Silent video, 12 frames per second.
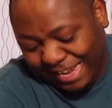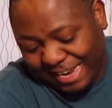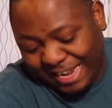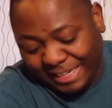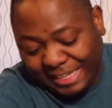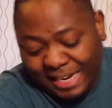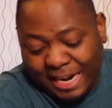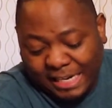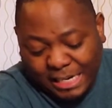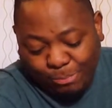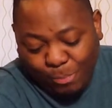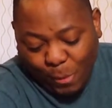I think at
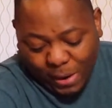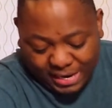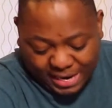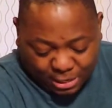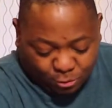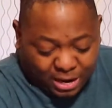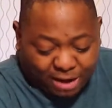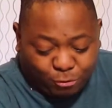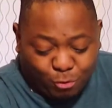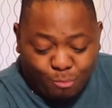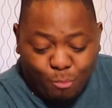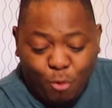this point I do have
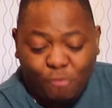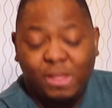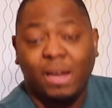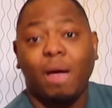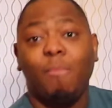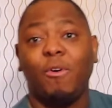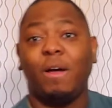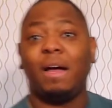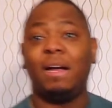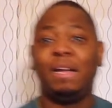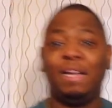to move the camera